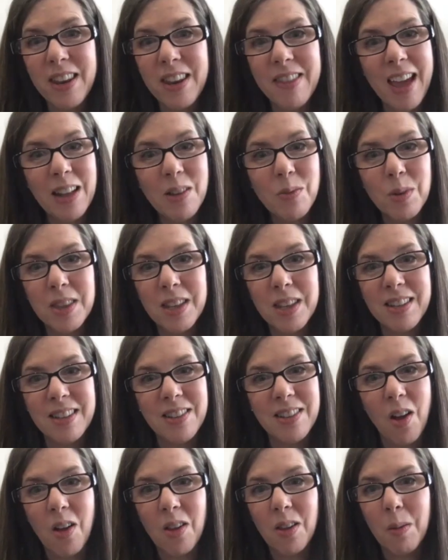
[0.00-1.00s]
And that's what this
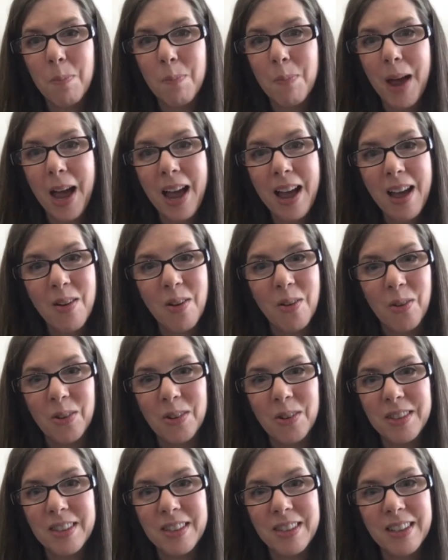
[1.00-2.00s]
is all
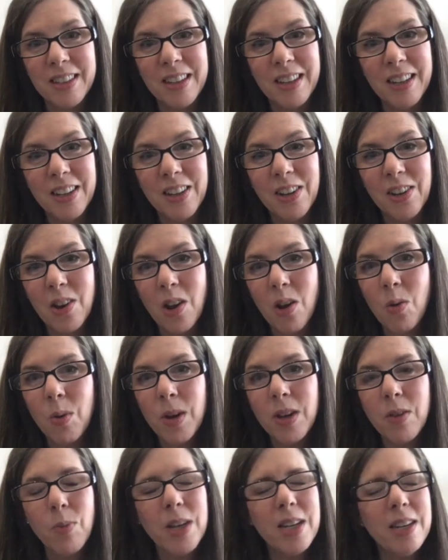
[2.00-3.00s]
about. We
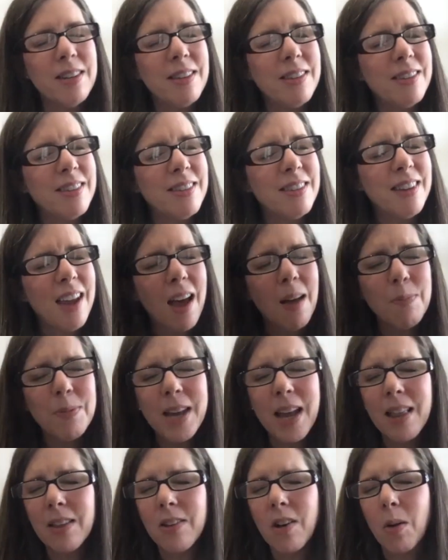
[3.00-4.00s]
need to stop
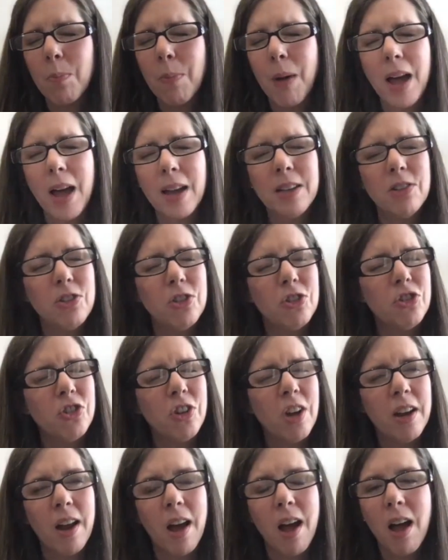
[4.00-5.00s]
telling our bodies to
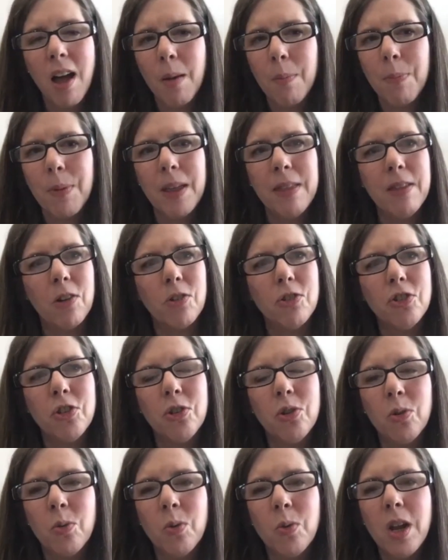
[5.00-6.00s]
shut up and they're
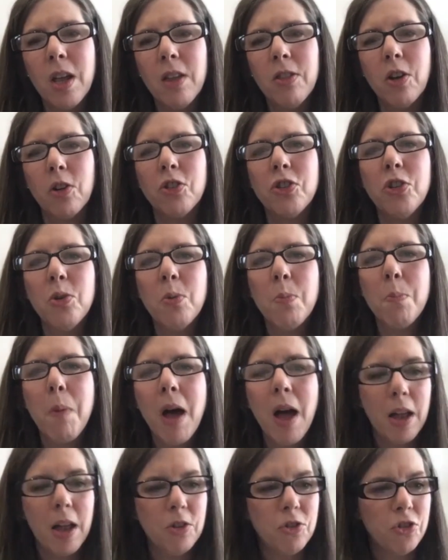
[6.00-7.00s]
too
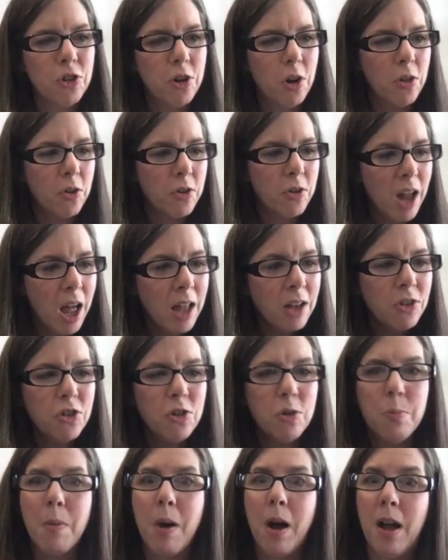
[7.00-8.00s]
much. They're not
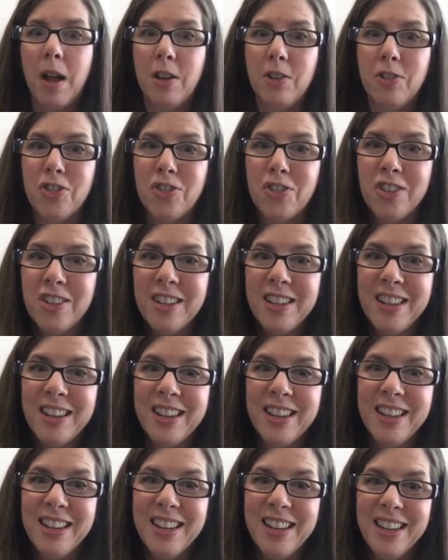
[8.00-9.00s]
too much.
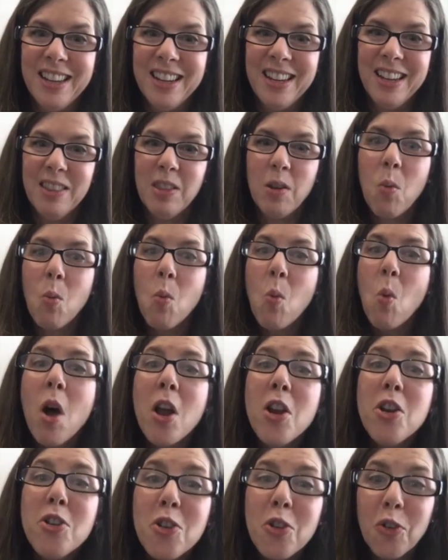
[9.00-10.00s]
They're
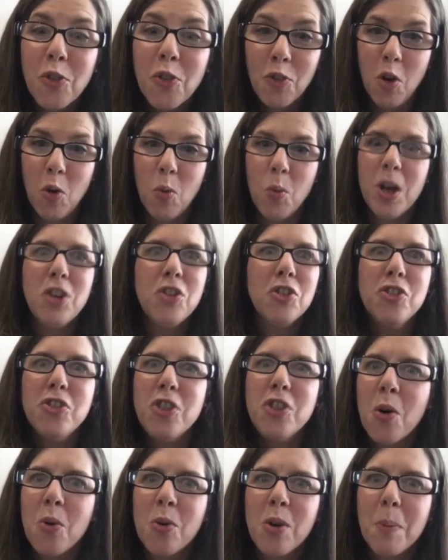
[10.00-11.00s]
wonderful. We just
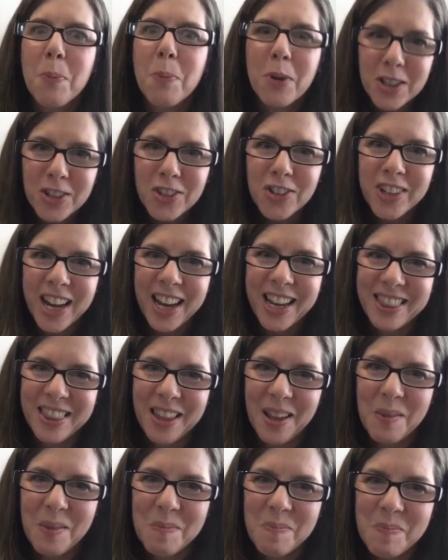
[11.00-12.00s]
don't appreciate
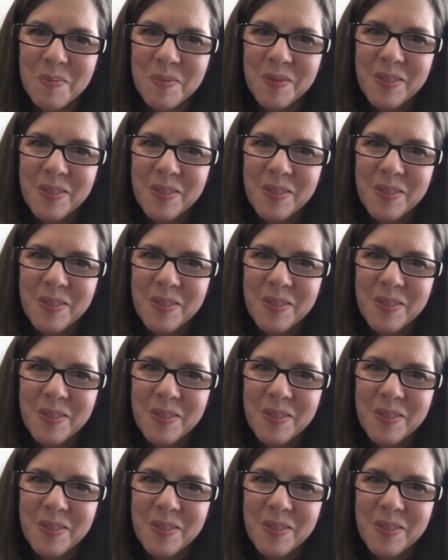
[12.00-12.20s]
them.